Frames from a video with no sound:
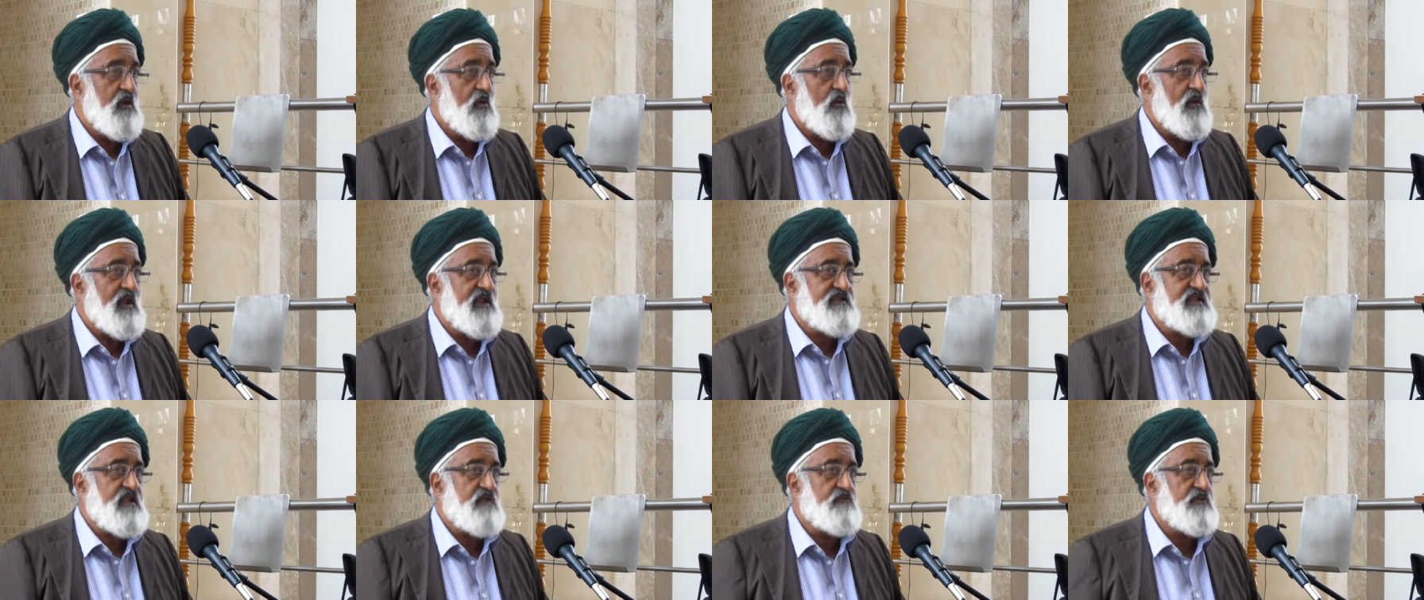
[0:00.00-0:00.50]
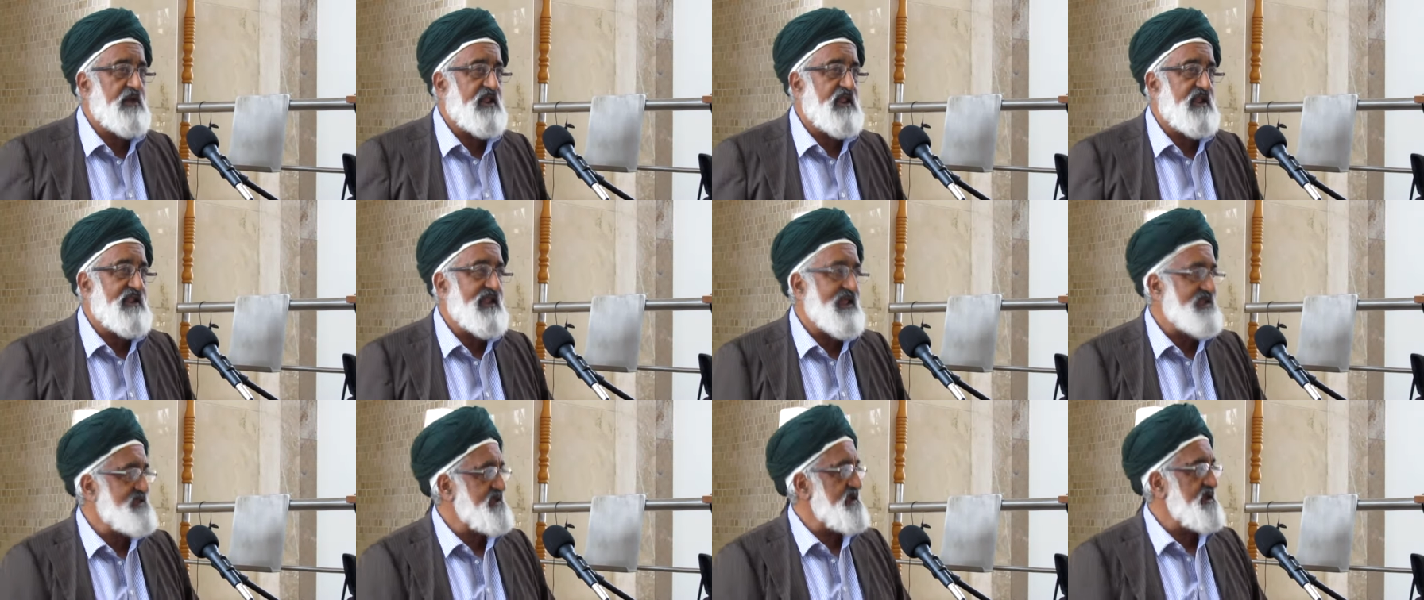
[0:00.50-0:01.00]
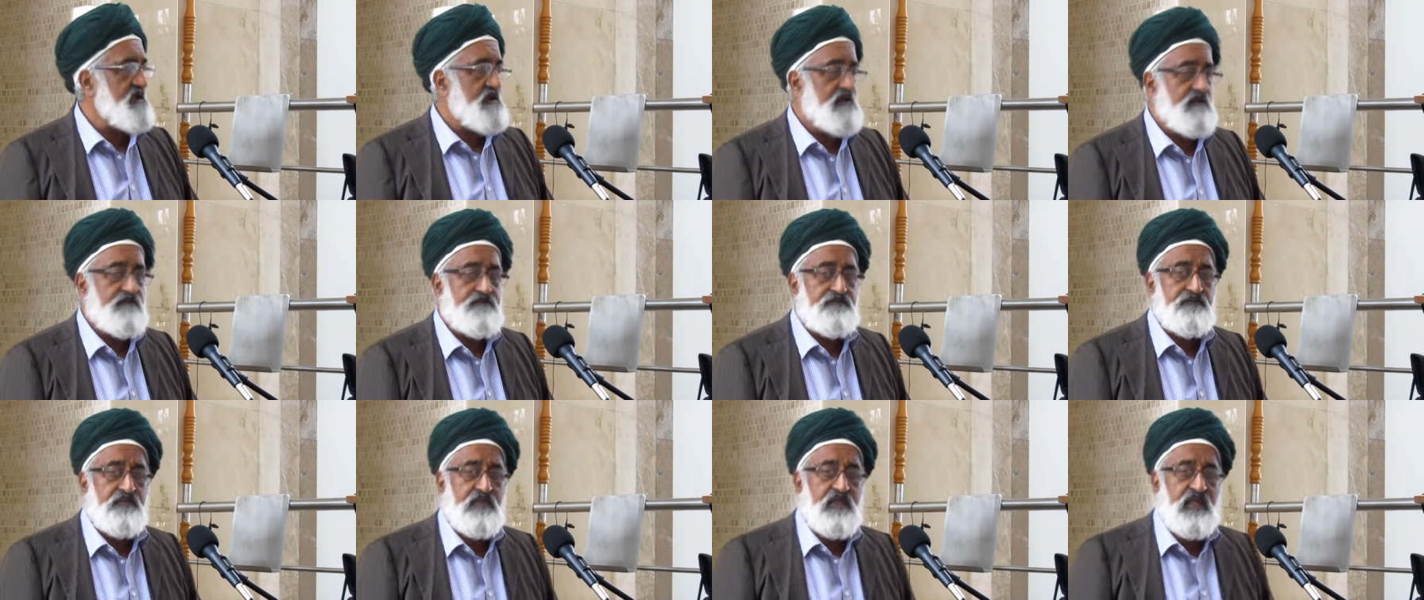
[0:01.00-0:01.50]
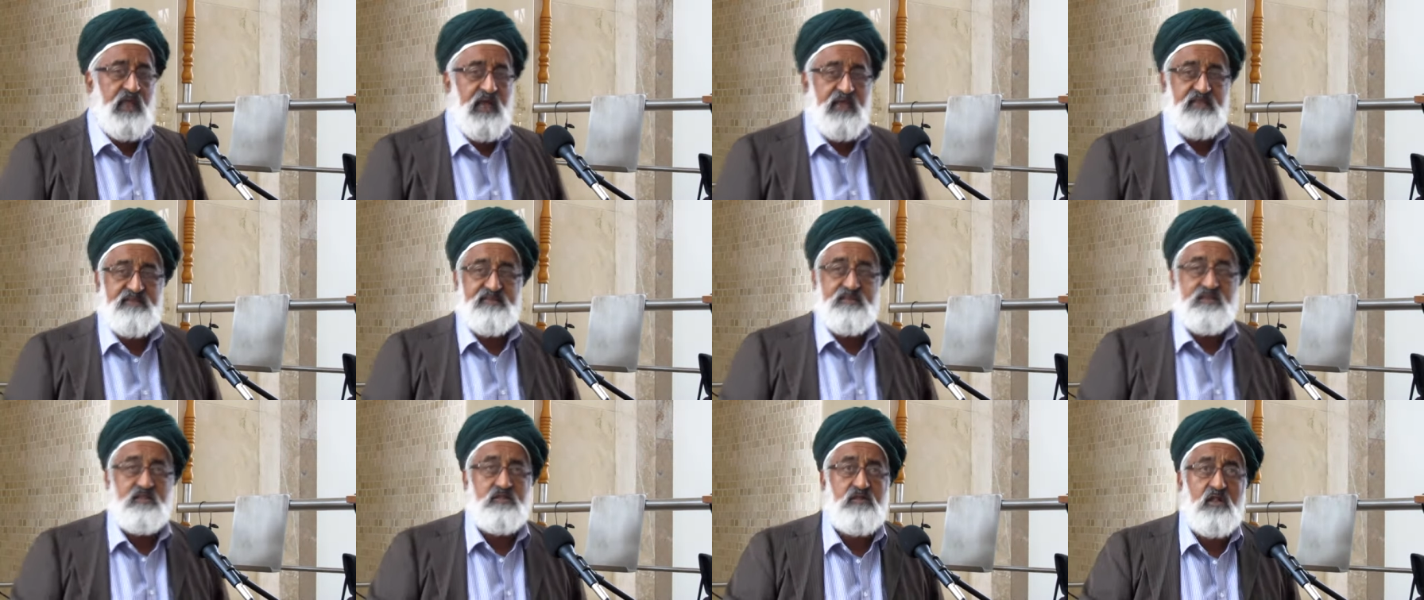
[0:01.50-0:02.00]
When I said paralytic,
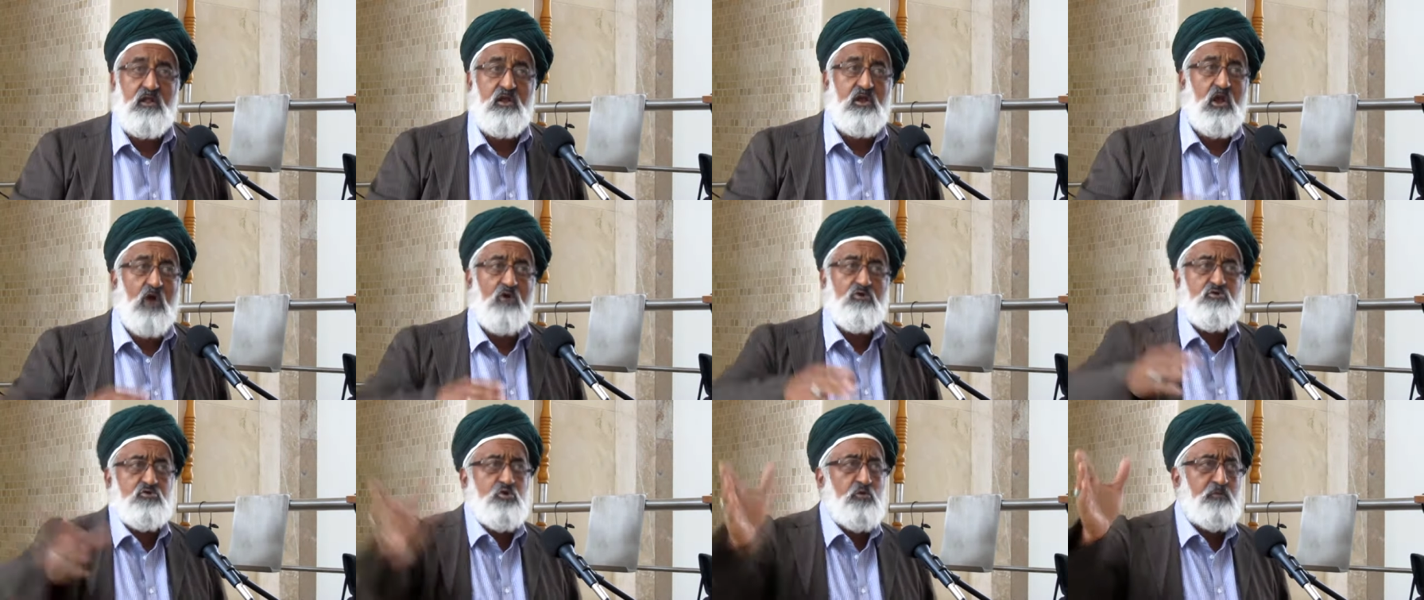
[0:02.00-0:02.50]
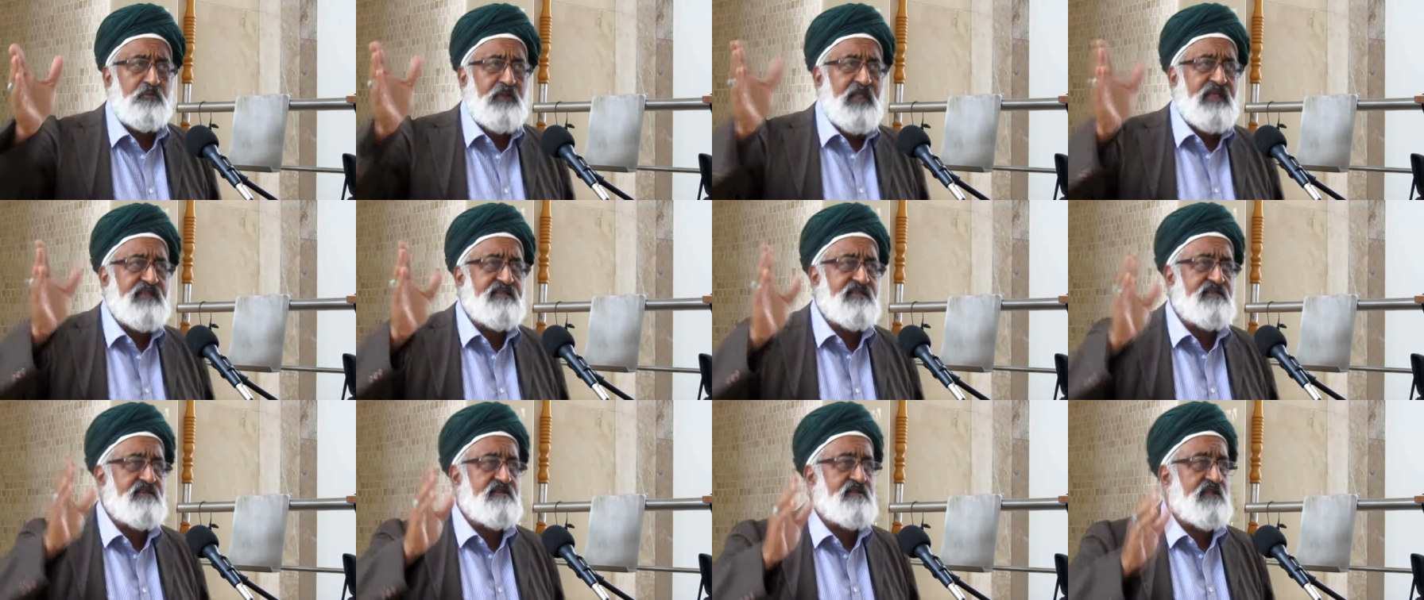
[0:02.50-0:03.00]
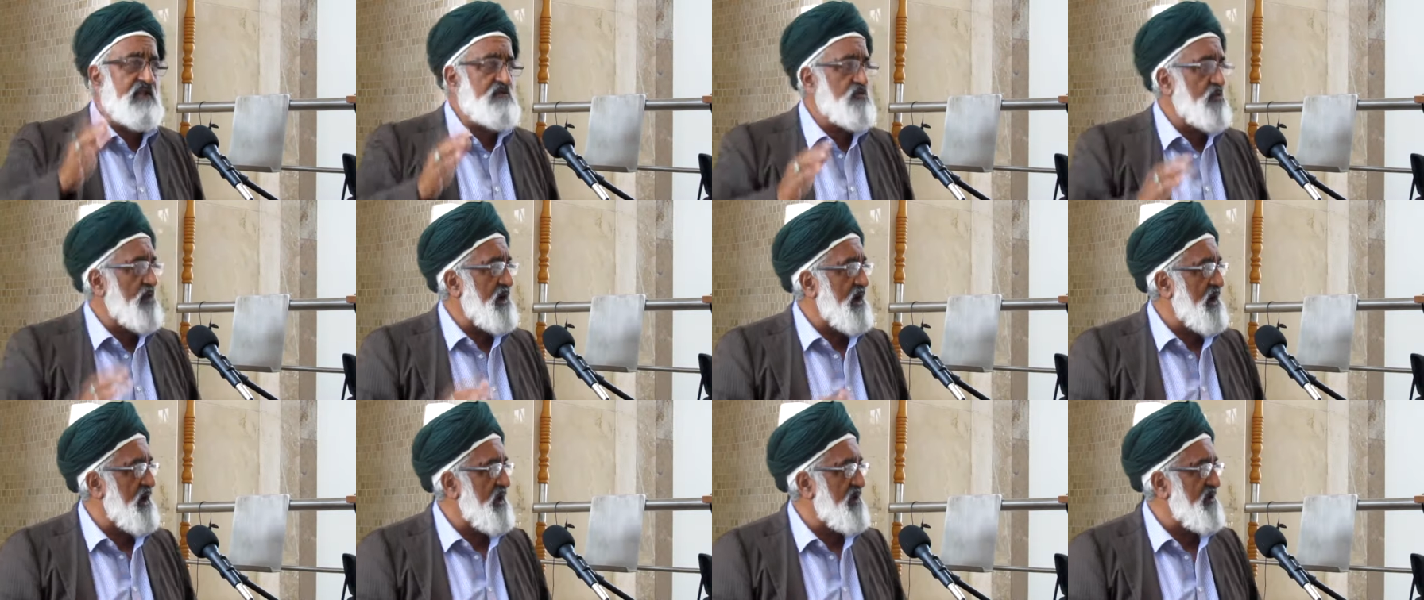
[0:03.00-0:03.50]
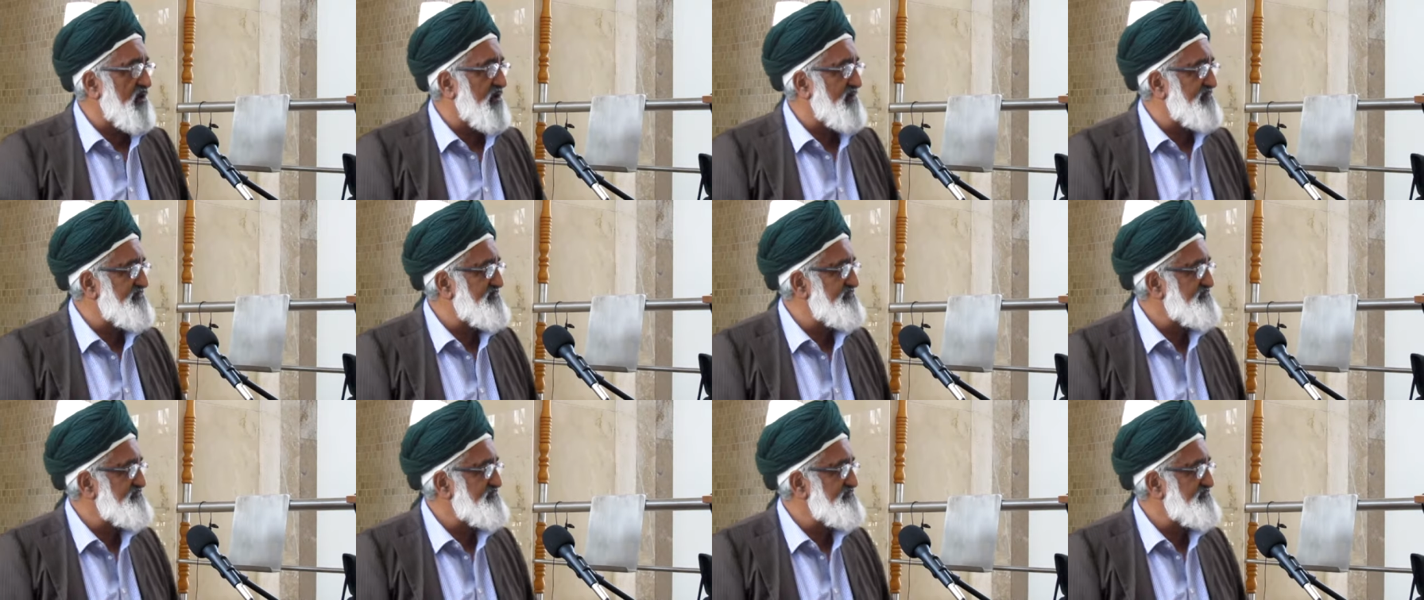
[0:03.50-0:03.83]
she didn't go to places that were haram.